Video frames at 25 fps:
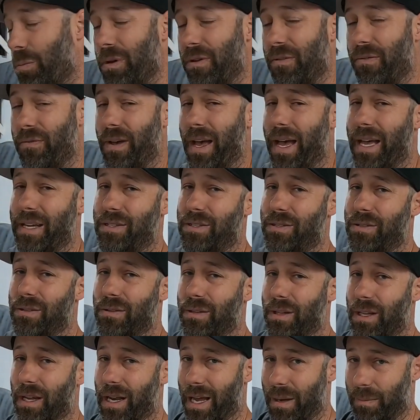be
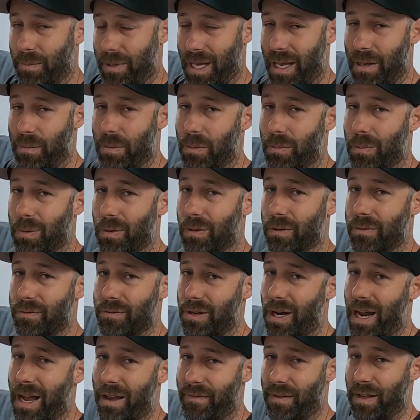faster than I'm capable of
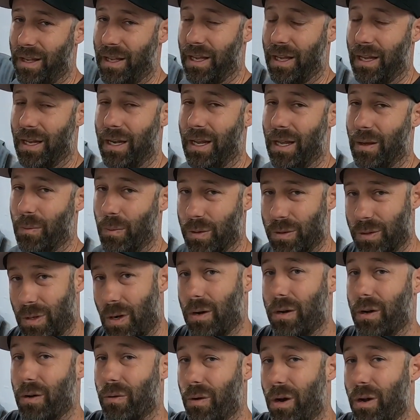driving it. And we're
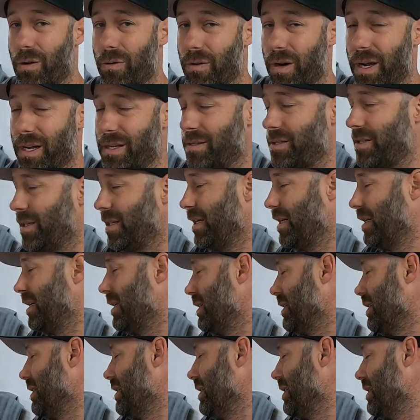talking road
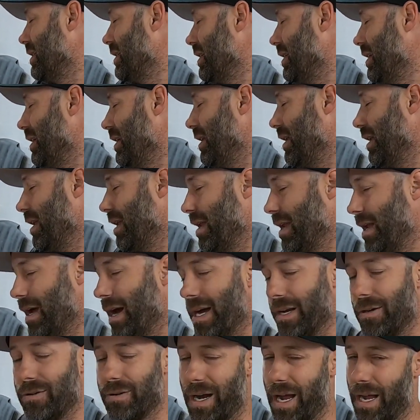racing,
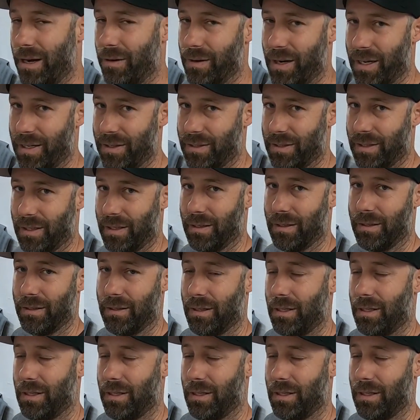not drag racing.